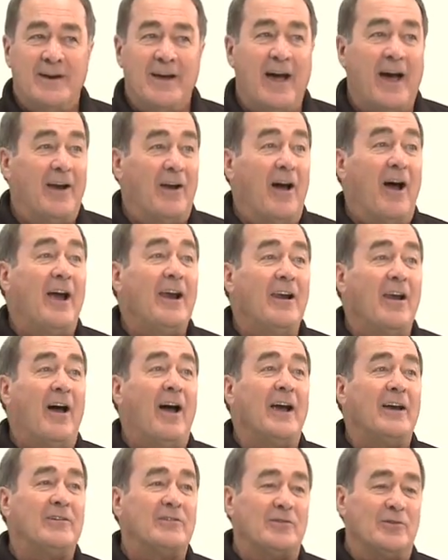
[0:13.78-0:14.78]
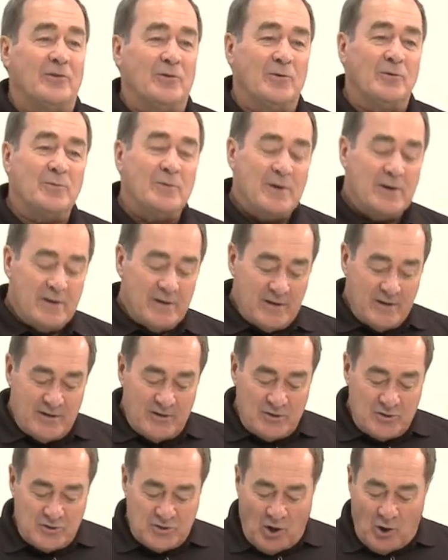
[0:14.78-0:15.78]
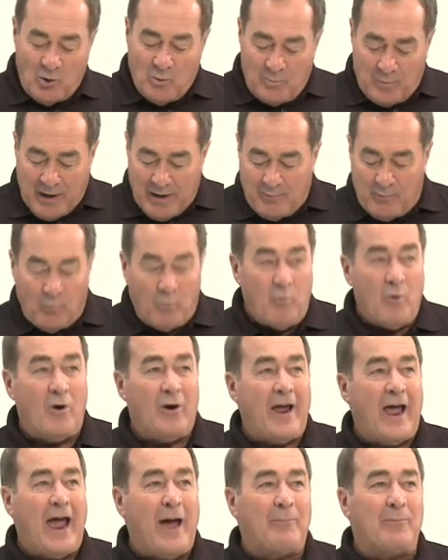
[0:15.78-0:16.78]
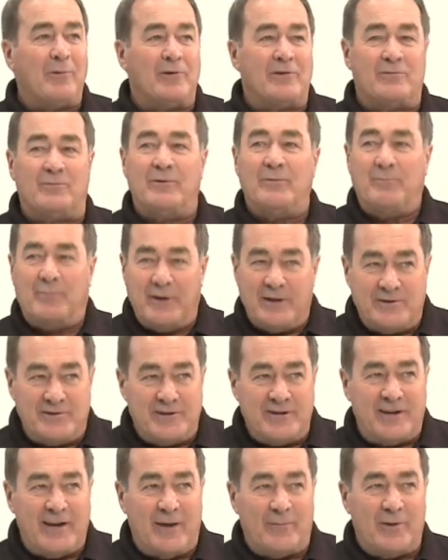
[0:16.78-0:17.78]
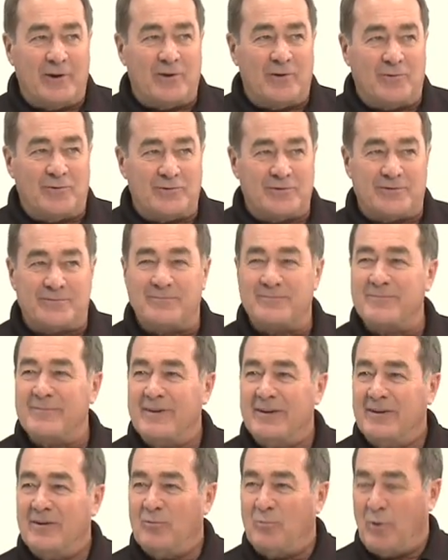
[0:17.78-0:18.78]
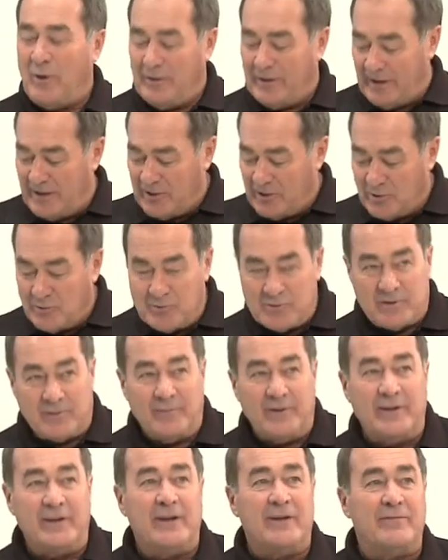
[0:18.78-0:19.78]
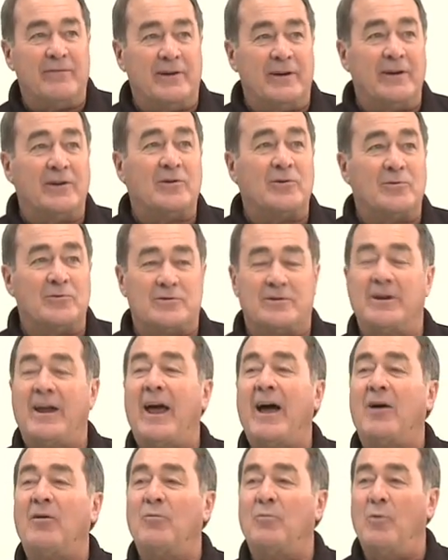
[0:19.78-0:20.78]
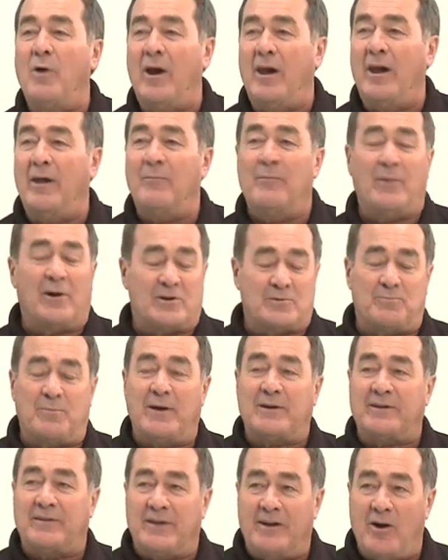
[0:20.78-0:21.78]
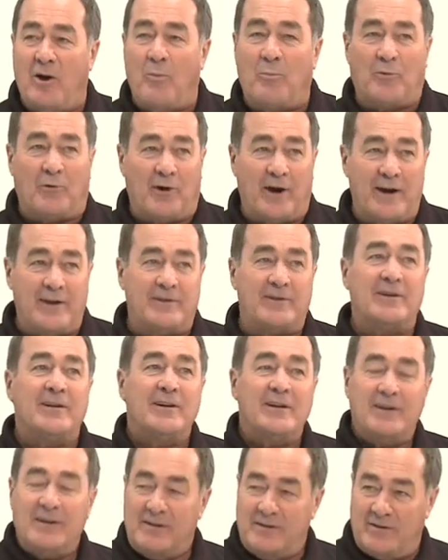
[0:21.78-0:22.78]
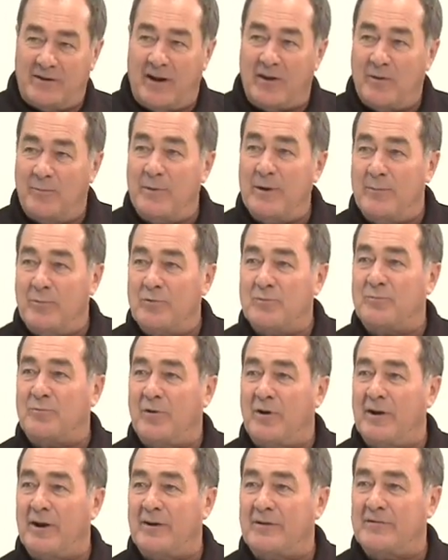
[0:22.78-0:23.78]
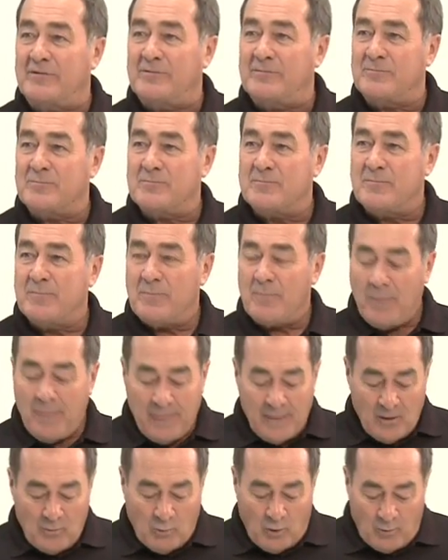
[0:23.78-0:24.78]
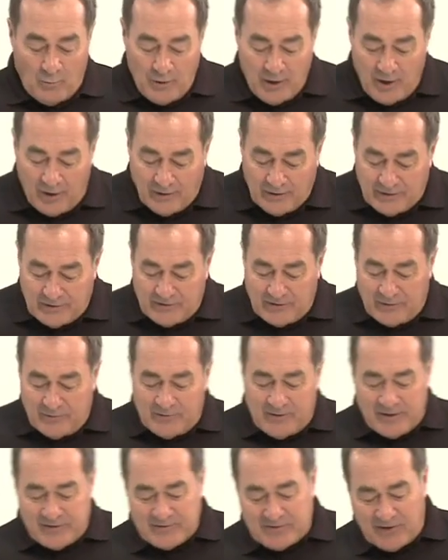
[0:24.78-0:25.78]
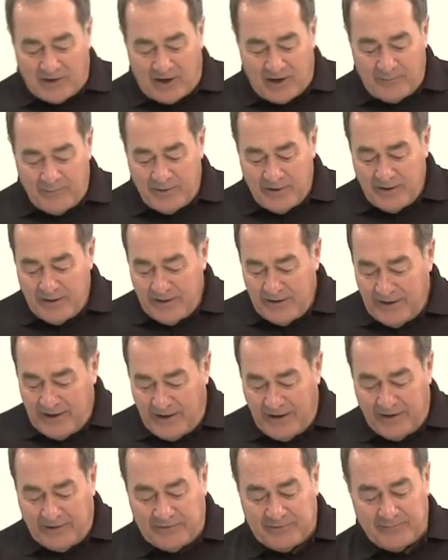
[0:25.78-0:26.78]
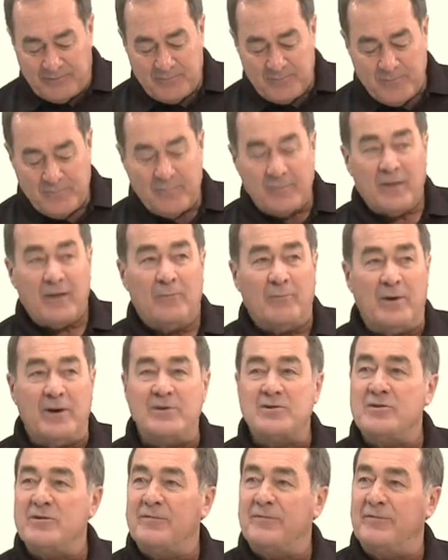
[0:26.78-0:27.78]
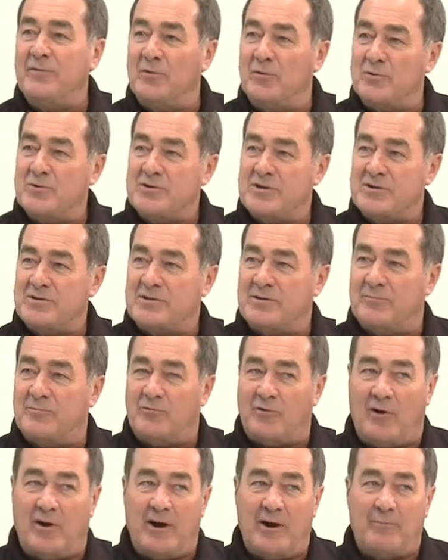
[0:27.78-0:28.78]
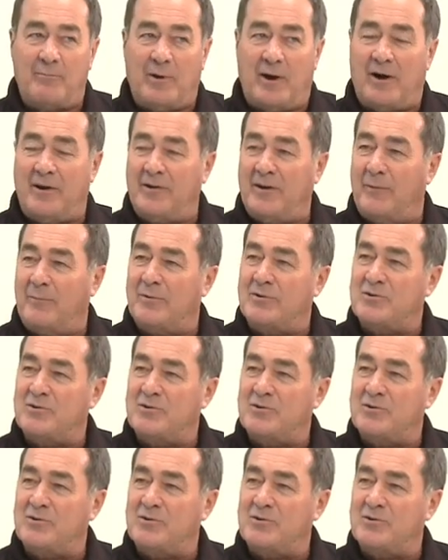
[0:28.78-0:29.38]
And I like to show people what happens with BG chemicals when they use them in their vehicles and how well and much better they operate than other people's products. What we're going to do this time is BG Fuel System Drier, part number